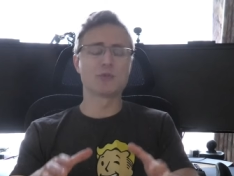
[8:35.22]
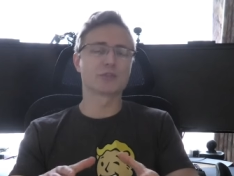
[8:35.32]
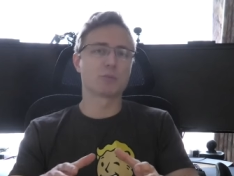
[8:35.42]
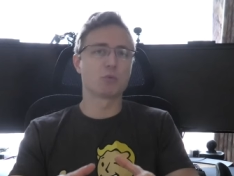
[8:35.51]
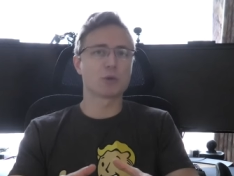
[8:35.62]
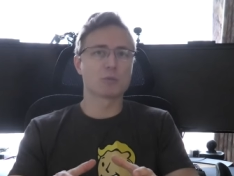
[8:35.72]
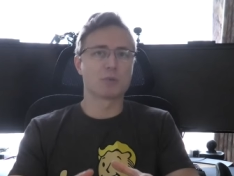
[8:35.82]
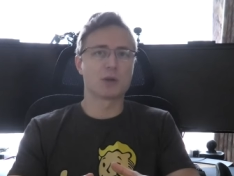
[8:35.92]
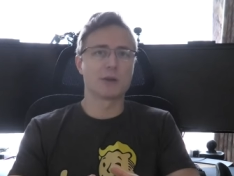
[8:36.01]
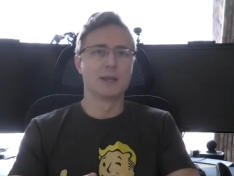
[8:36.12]
most important
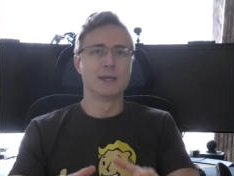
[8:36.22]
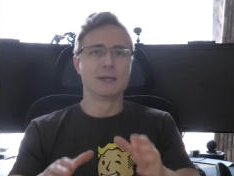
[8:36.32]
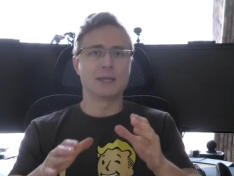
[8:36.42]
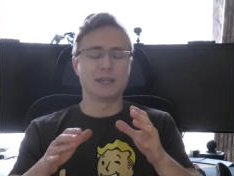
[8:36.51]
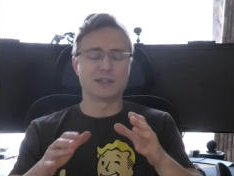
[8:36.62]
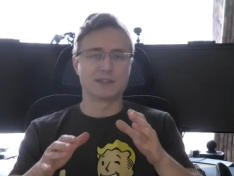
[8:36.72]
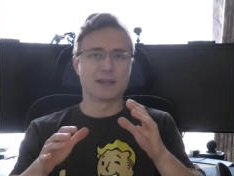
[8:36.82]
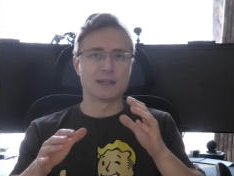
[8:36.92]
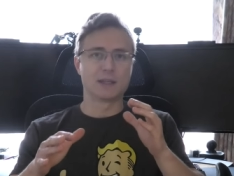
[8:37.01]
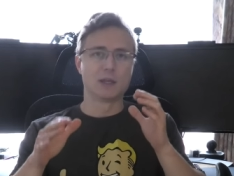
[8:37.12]
part is
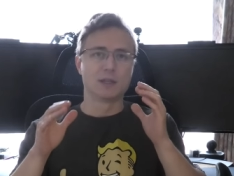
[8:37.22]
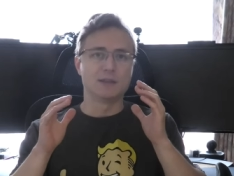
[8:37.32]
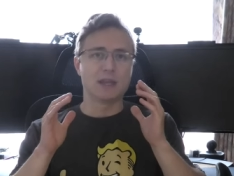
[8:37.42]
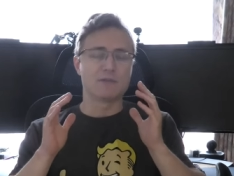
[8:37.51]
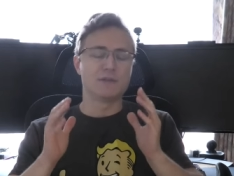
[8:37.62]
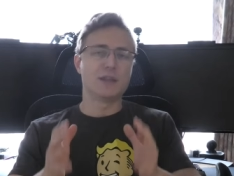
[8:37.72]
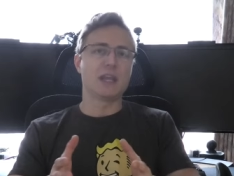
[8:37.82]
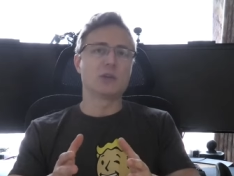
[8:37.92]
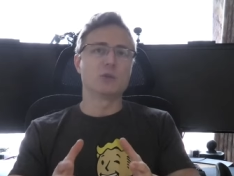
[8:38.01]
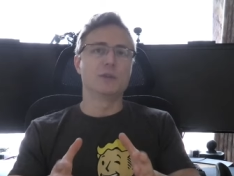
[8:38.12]
that they have
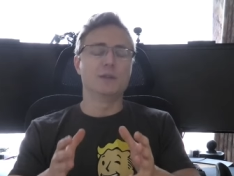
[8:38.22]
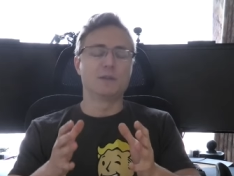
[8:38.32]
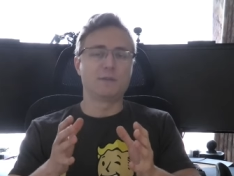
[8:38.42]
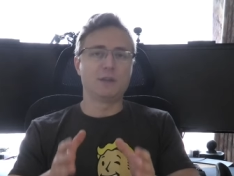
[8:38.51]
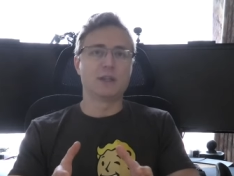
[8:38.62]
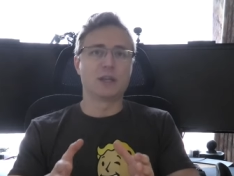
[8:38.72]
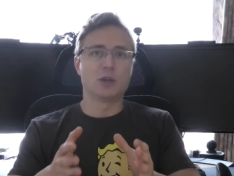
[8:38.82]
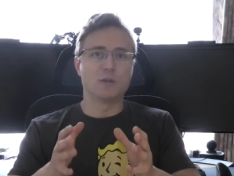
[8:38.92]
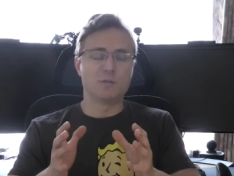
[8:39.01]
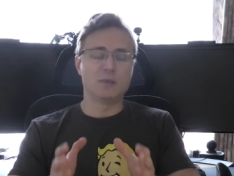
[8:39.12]
nailed the feeling
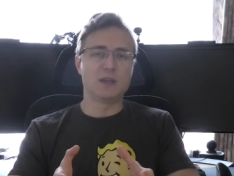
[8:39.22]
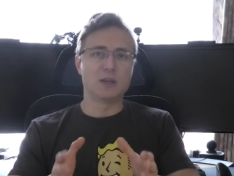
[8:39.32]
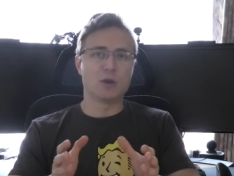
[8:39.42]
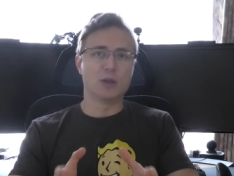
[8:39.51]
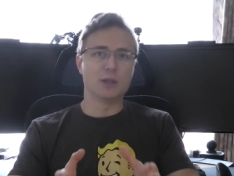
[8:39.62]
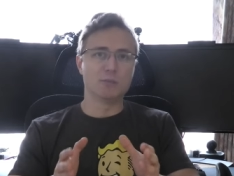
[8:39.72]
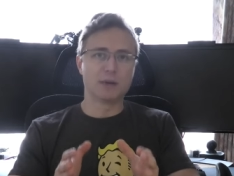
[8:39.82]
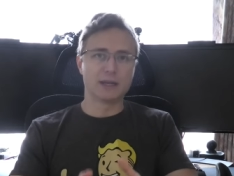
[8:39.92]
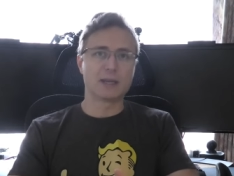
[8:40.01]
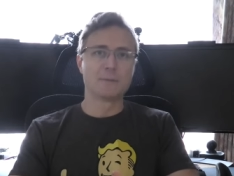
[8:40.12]
of being on the
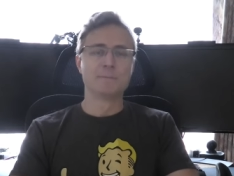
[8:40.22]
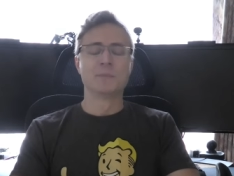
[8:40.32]
bike,